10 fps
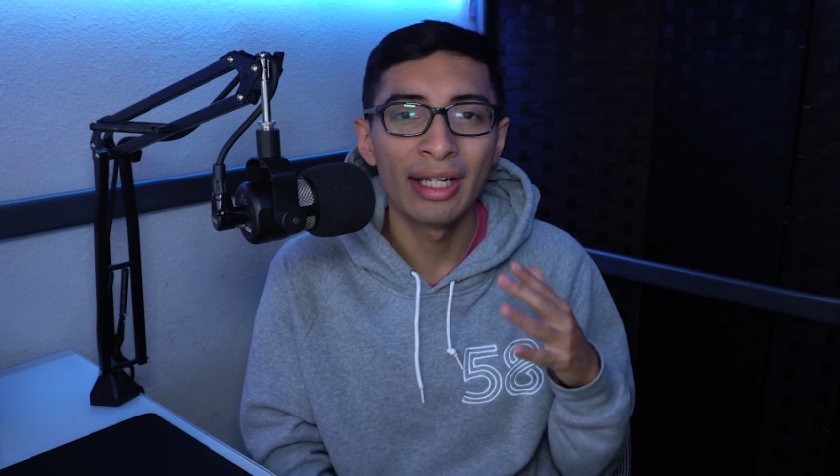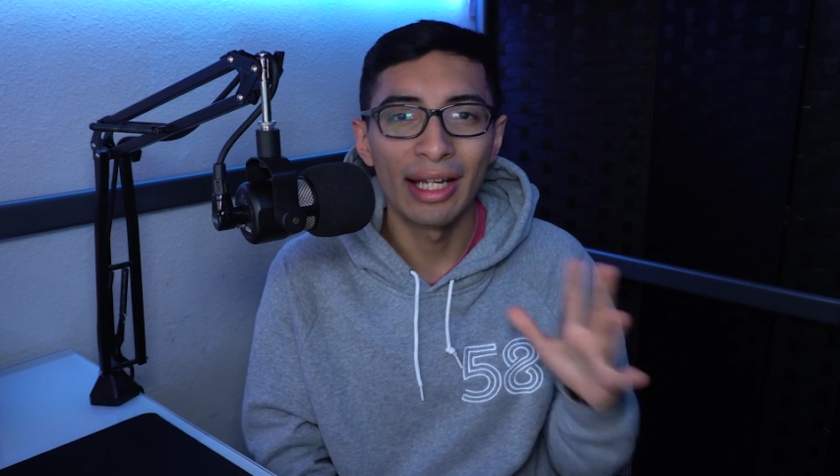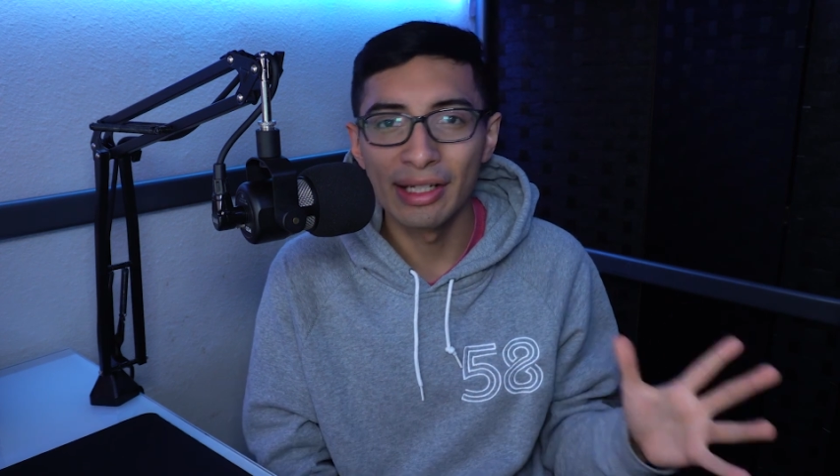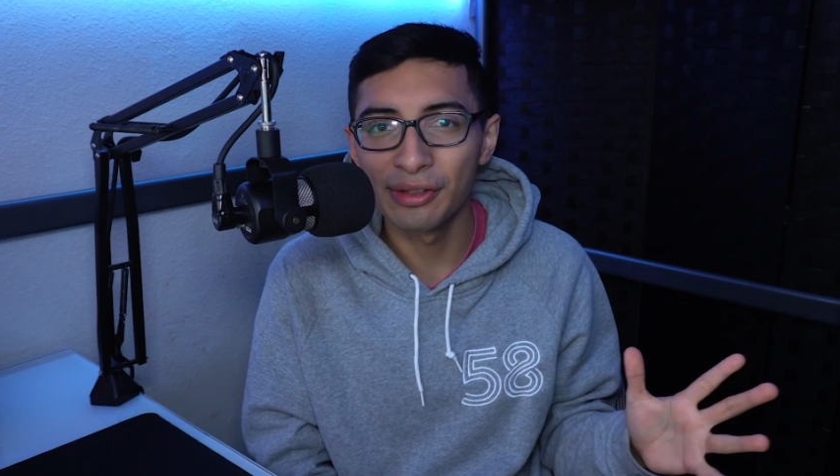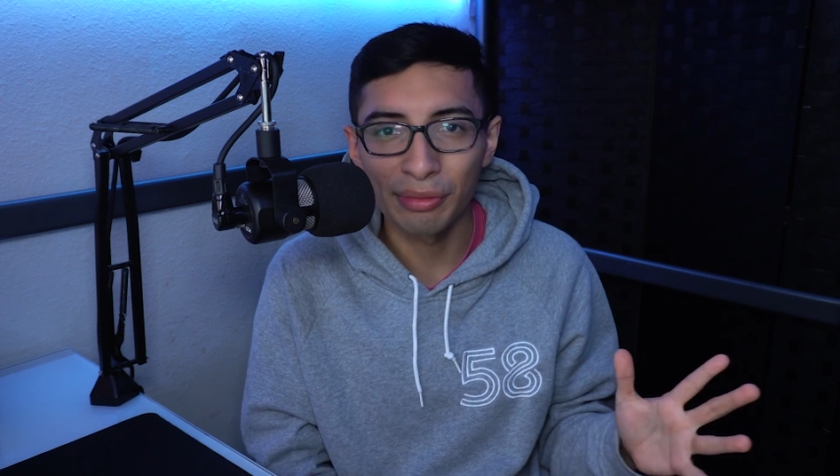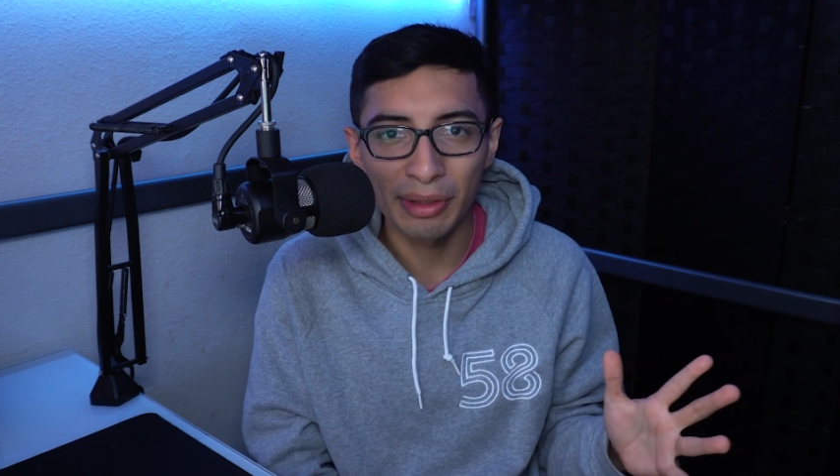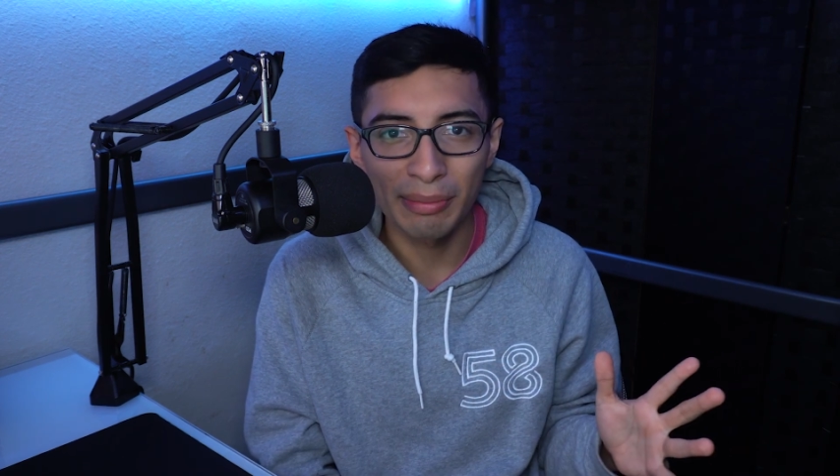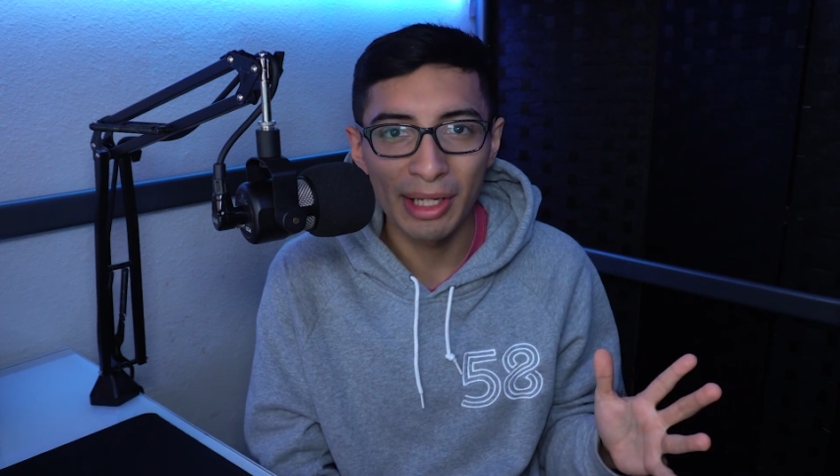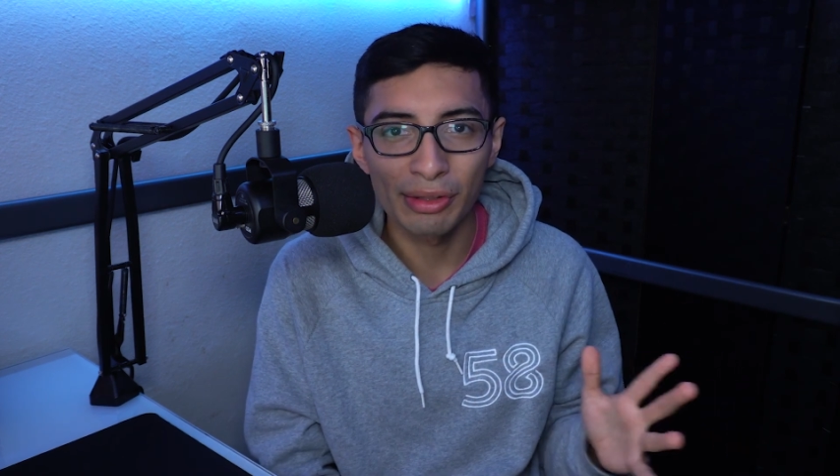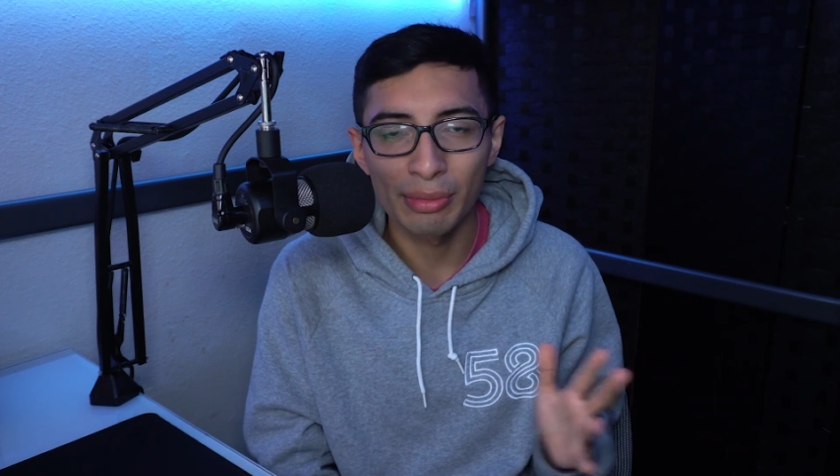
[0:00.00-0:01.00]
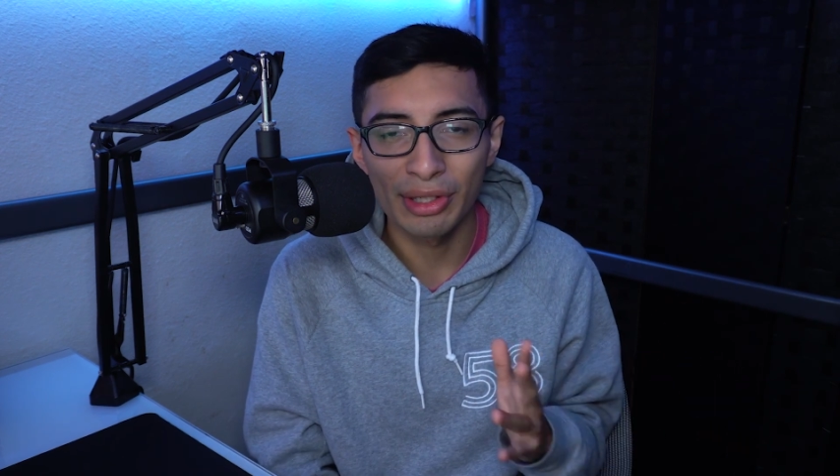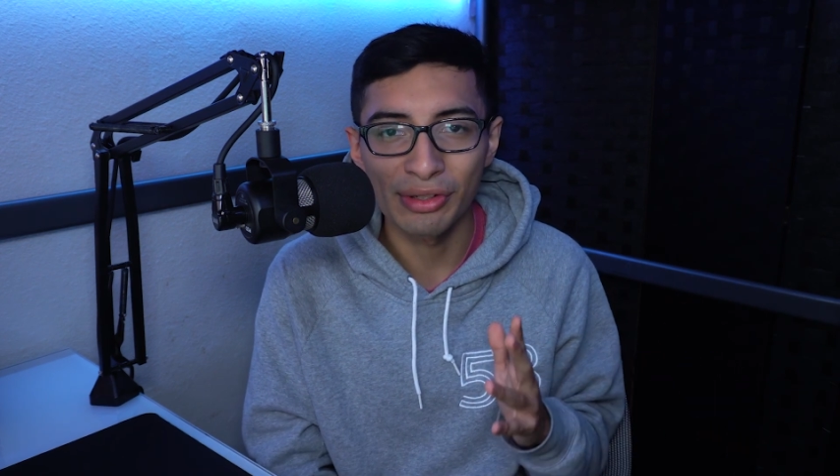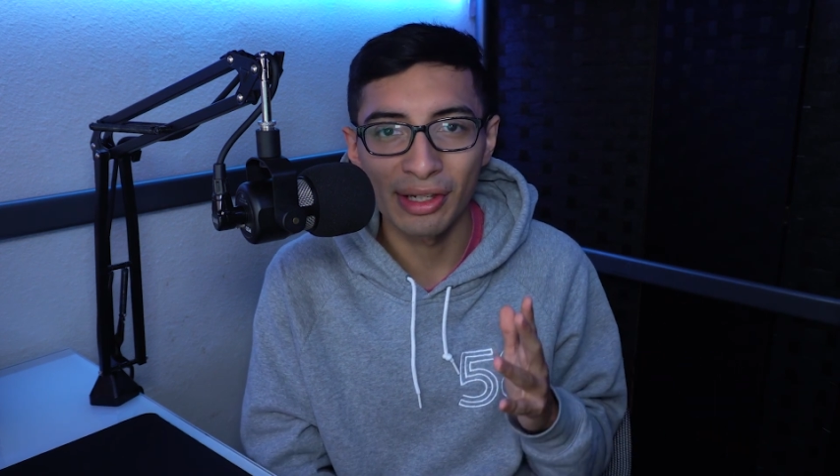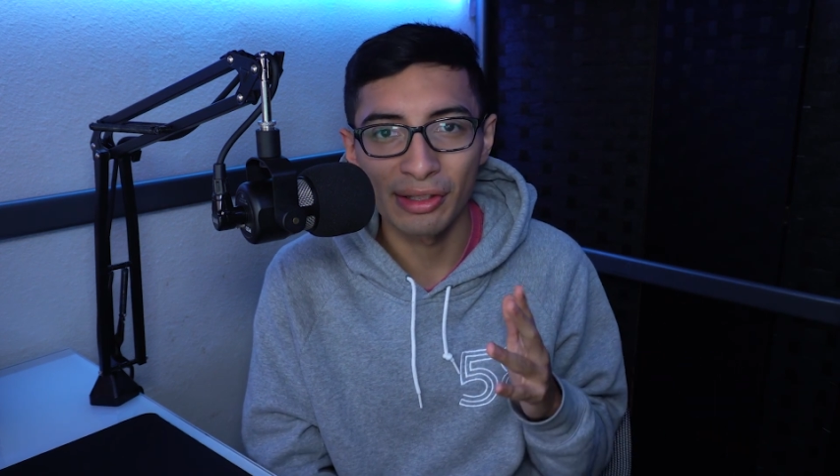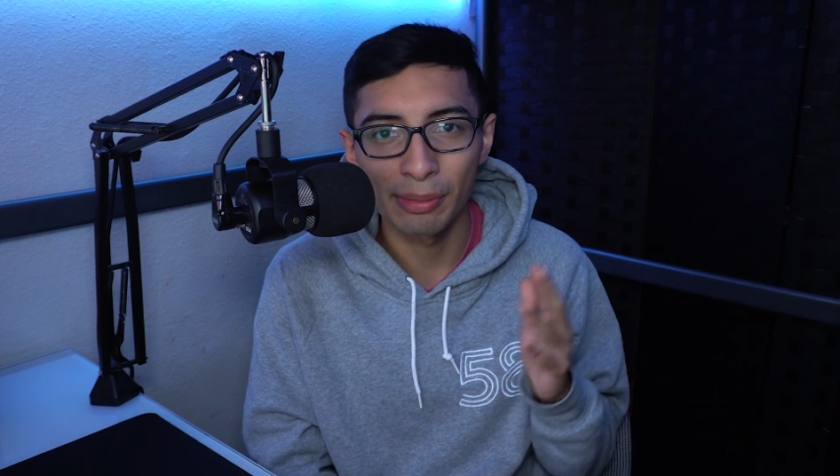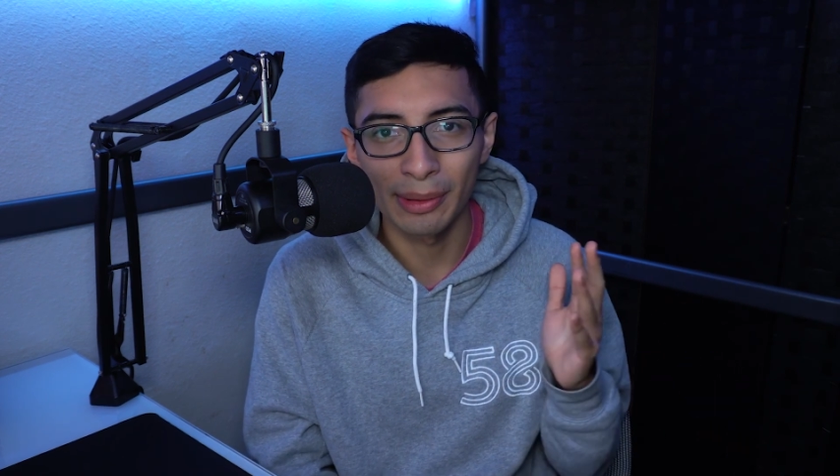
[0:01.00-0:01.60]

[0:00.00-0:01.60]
It doesn't really make too much sense,